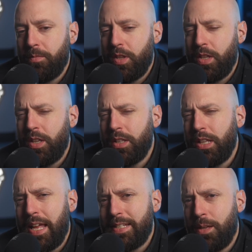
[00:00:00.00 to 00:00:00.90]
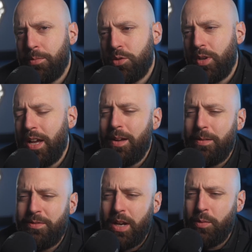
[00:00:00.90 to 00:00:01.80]
the not the last episode. I
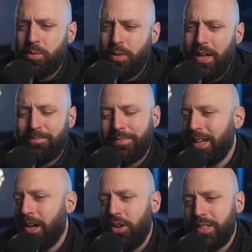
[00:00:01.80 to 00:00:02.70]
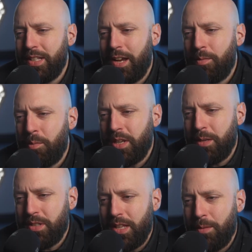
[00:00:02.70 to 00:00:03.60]
forget which. I honestly can't remember the
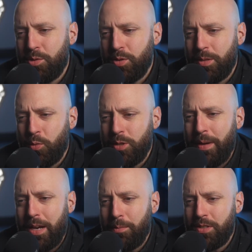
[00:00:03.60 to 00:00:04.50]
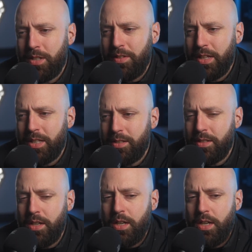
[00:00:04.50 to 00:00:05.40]
names of the episodes. I'm always bad about stuff like this.
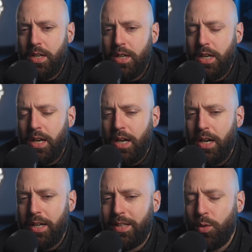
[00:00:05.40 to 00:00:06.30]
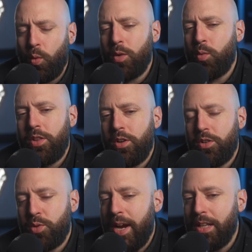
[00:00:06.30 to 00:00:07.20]
It's the one where they're
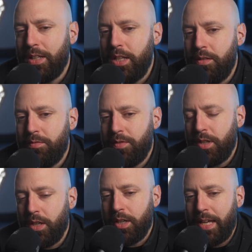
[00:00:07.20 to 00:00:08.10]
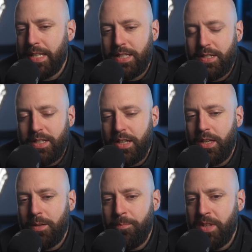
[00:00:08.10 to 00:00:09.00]
trying to leave Kansas
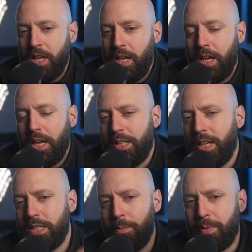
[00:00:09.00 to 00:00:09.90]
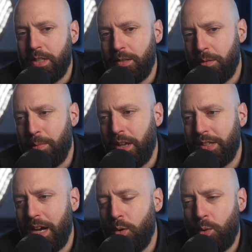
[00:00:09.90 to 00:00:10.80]
City, and he gets up in the bell
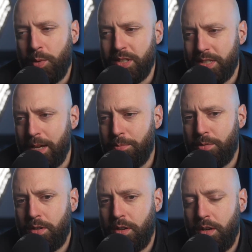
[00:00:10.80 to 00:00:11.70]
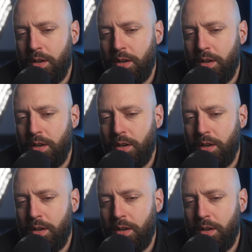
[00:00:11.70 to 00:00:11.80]
tower with a sniper,